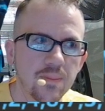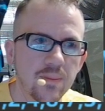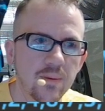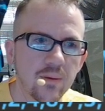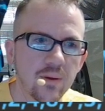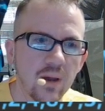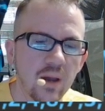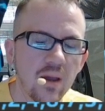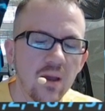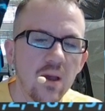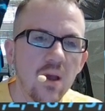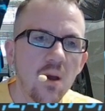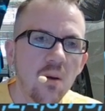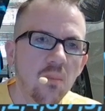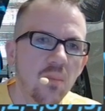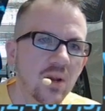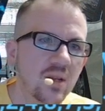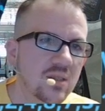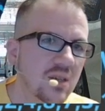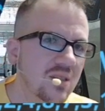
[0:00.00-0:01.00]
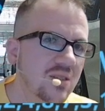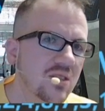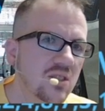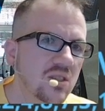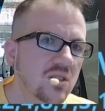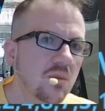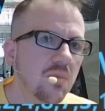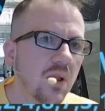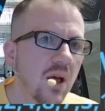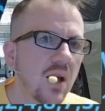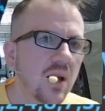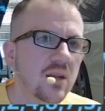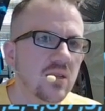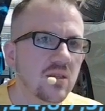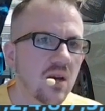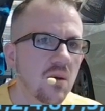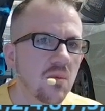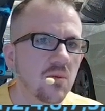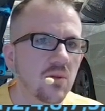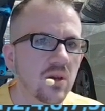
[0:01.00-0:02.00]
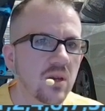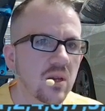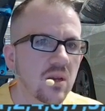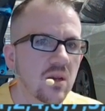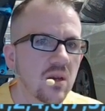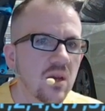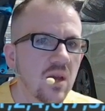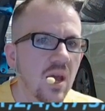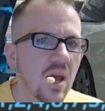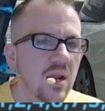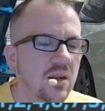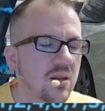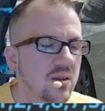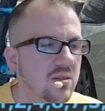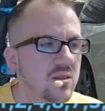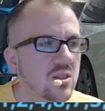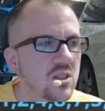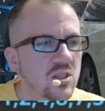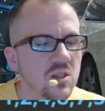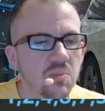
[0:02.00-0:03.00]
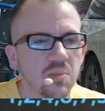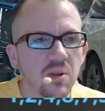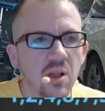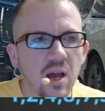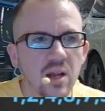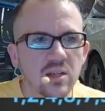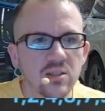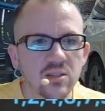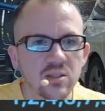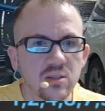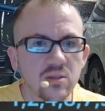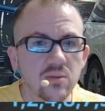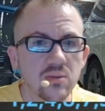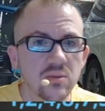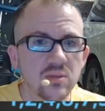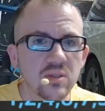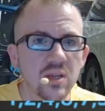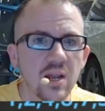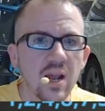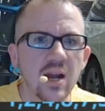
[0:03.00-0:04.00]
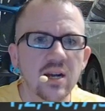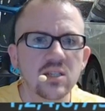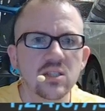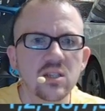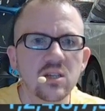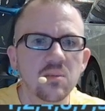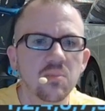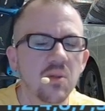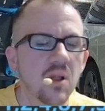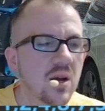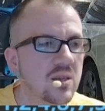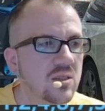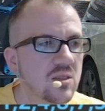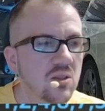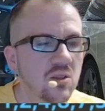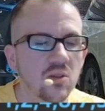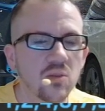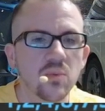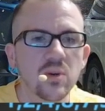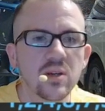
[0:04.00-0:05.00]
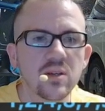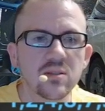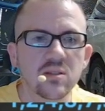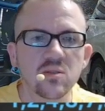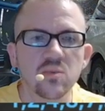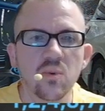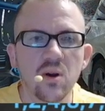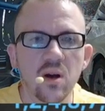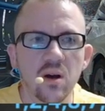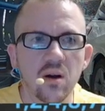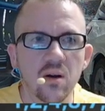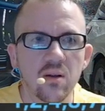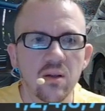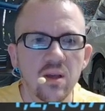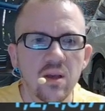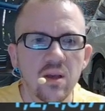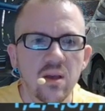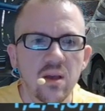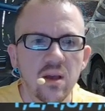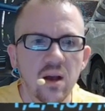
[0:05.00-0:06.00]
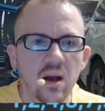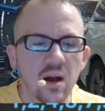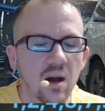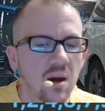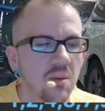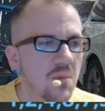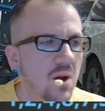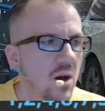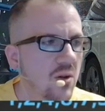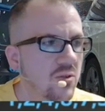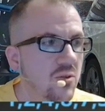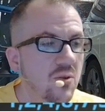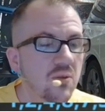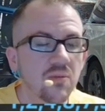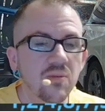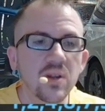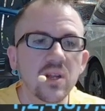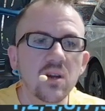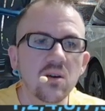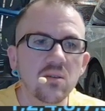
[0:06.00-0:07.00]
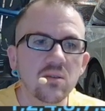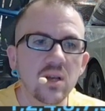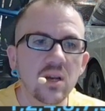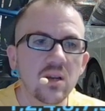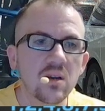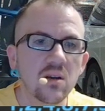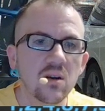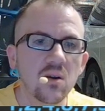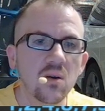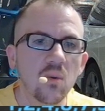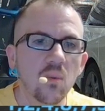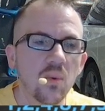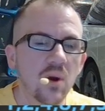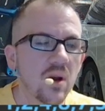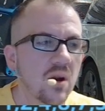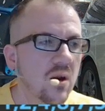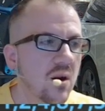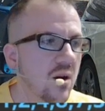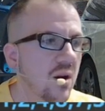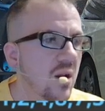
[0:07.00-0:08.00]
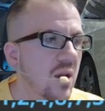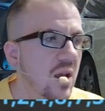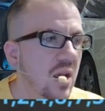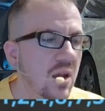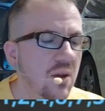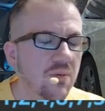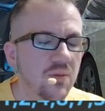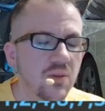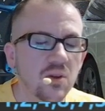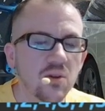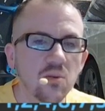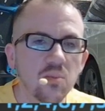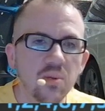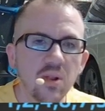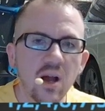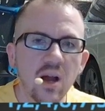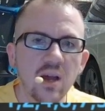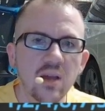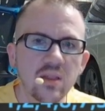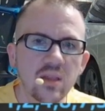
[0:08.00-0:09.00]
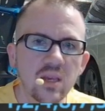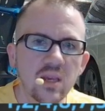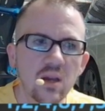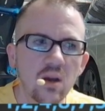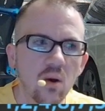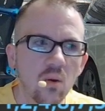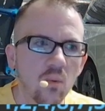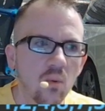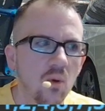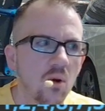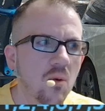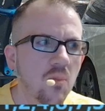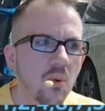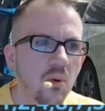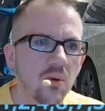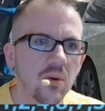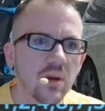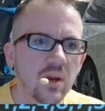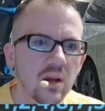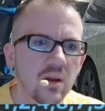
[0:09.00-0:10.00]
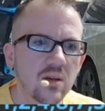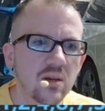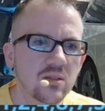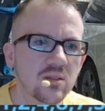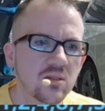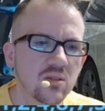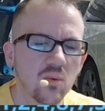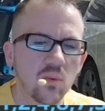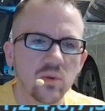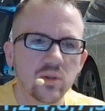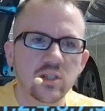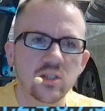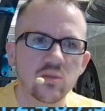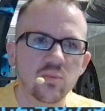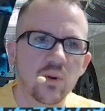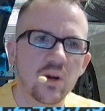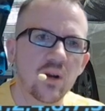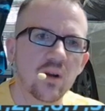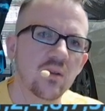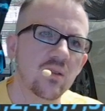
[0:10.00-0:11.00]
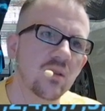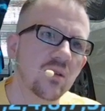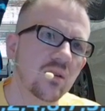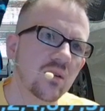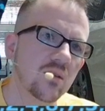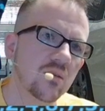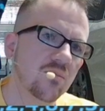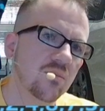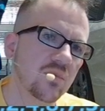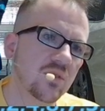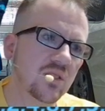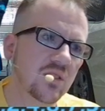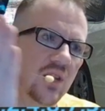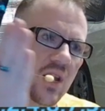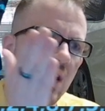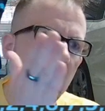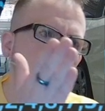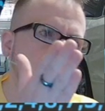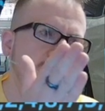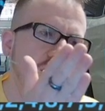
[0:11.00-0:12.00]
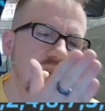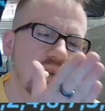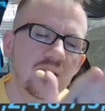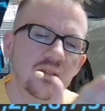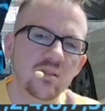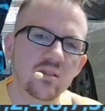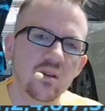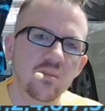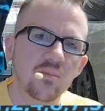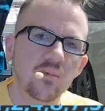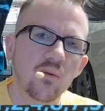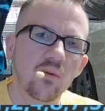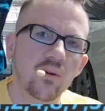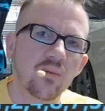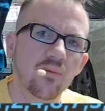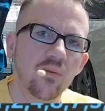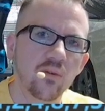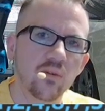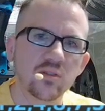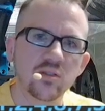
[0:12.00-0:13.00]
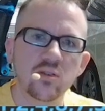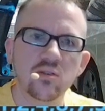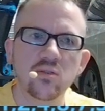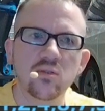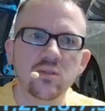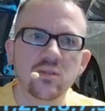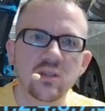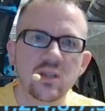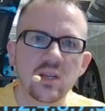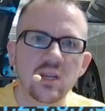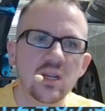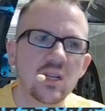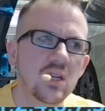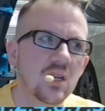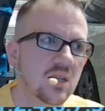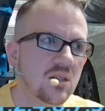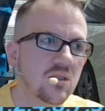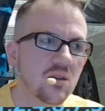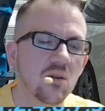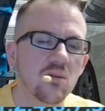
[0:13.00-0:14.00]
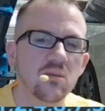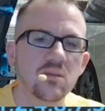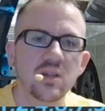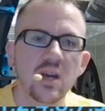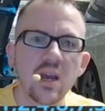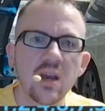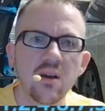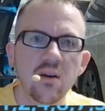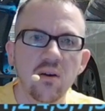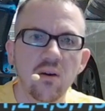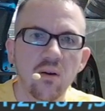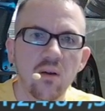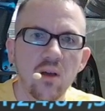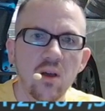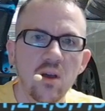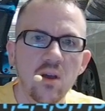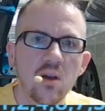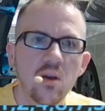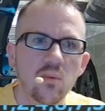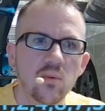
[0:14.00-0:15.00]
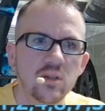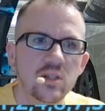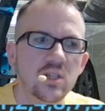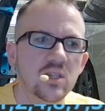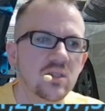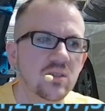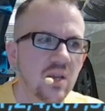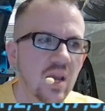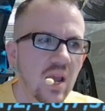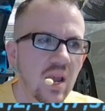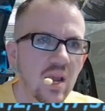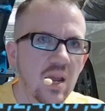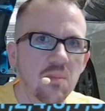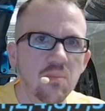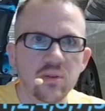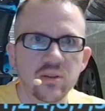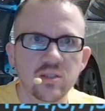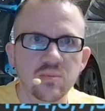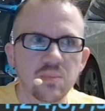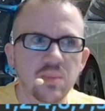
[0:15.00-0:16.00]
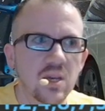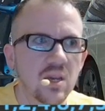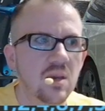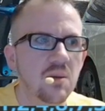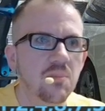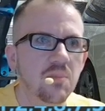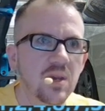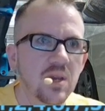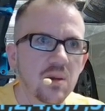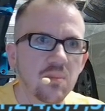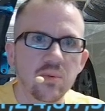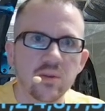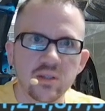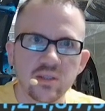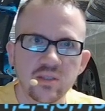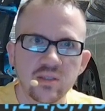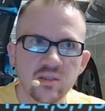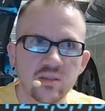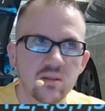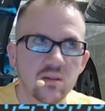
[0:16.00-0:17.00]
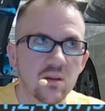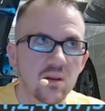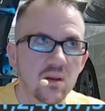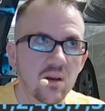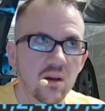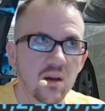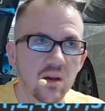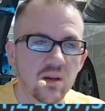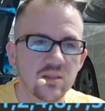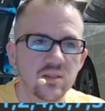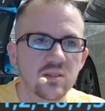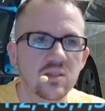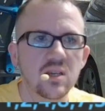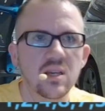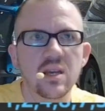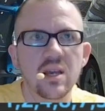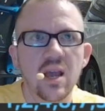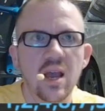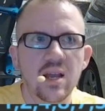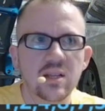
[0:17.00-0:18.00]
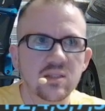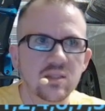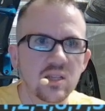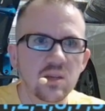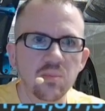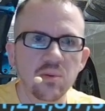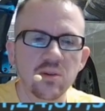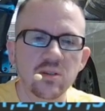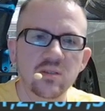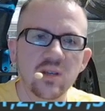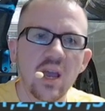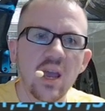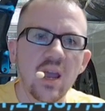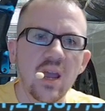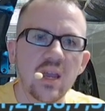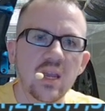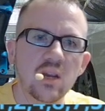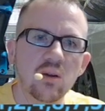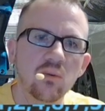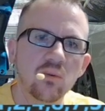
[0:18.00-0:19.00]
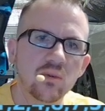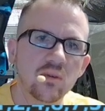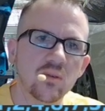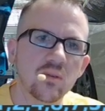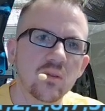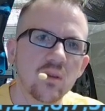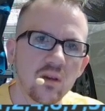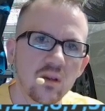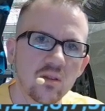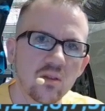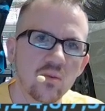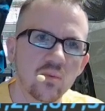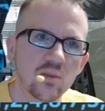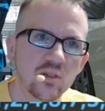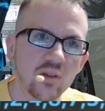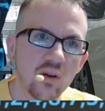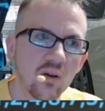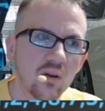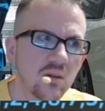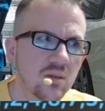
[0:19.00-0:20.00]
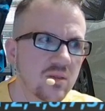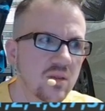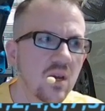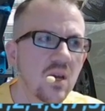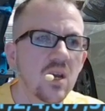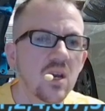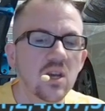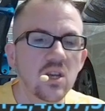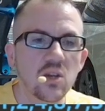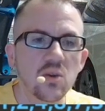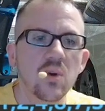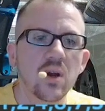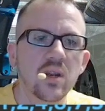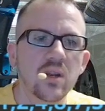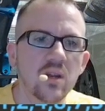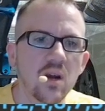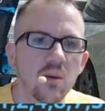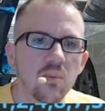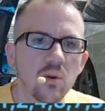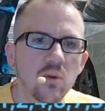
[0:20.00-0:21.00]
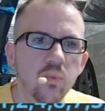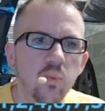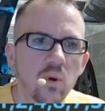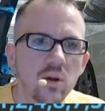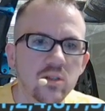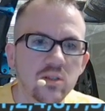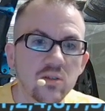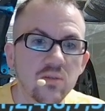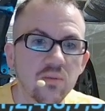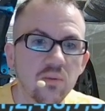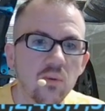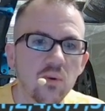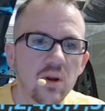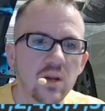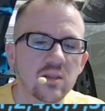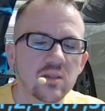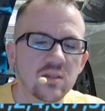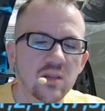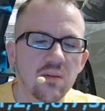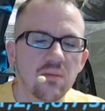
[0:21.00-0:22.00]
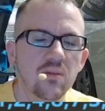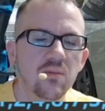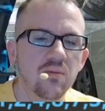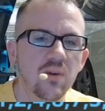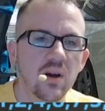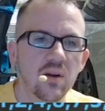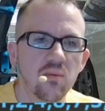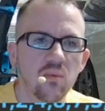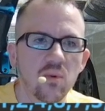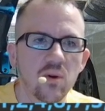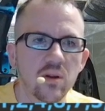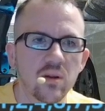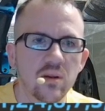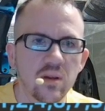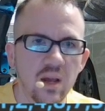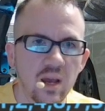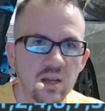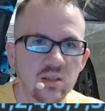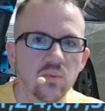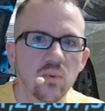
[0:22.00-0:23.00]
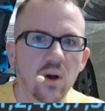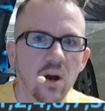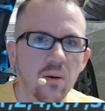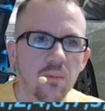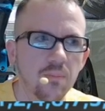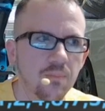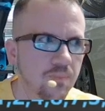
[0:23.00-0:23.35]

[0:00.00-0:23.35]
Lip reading: Okay? But it doesn't just apply to doubling, and it doesn't just apply to 2s. It actually applies to 3s as well. I'll do a video later where if you apply the Aurora Borealis, which is where the snake that ends up going full circle to eating its own tail, which is A plus B, B plus C, and C plus A equal the result, you end up with 1, 2, 4, 8, 7, 5, 1 as well.